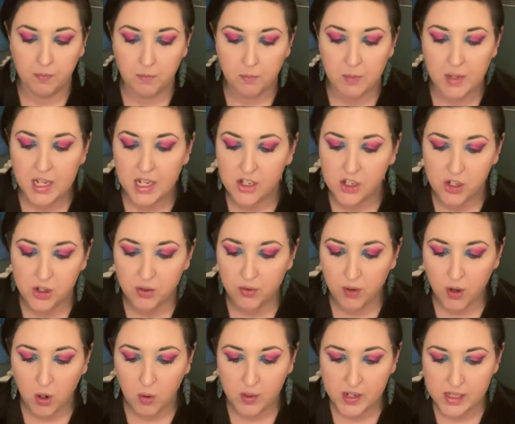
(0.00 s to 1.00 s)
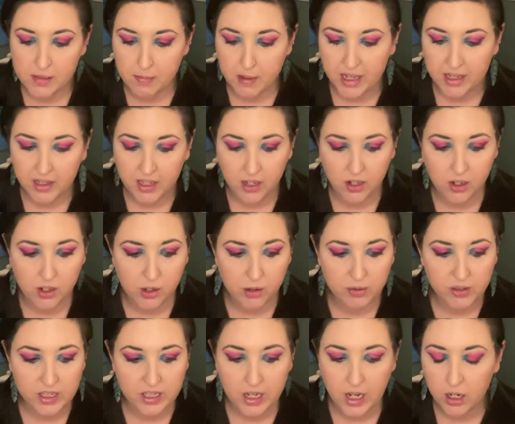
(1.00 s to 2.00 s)
because you've always been there. You've
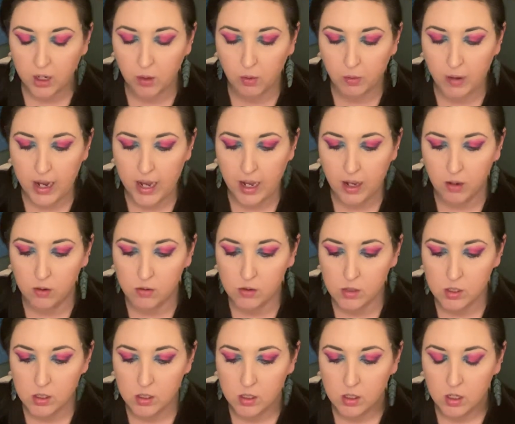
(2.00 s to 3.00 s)
stuck around.